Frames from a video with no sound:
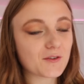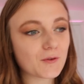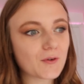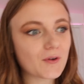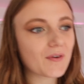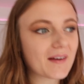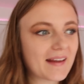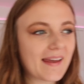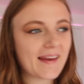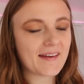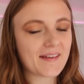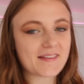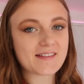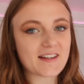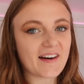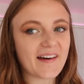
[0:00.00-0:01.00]
all clean
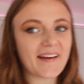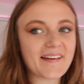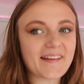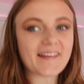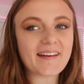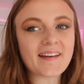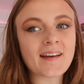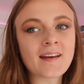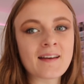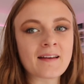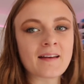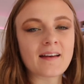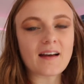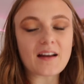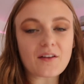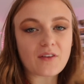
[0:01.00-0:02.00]
and tidy,
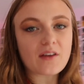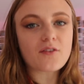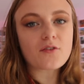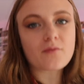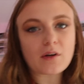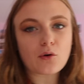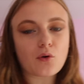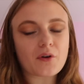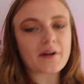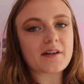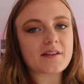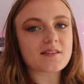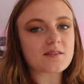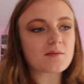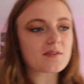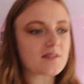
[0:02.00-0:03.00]
and I've even
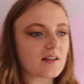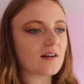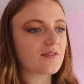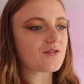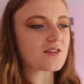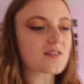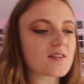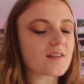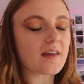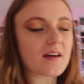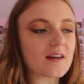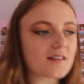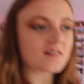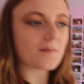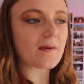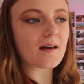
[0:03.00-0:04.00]
reorganised some stuff just so that
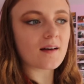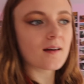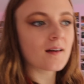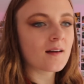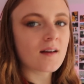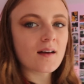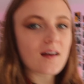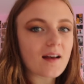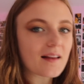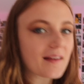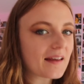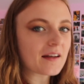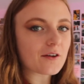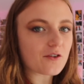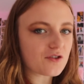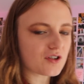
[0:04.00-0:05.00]
it's a bit
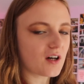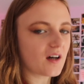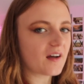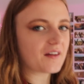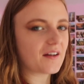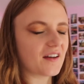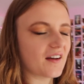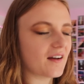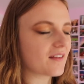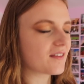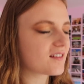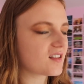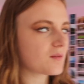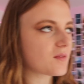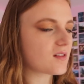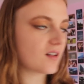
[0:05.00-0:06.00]
cleaner and tidier. And
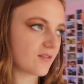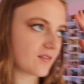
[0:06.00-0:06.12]
some stuff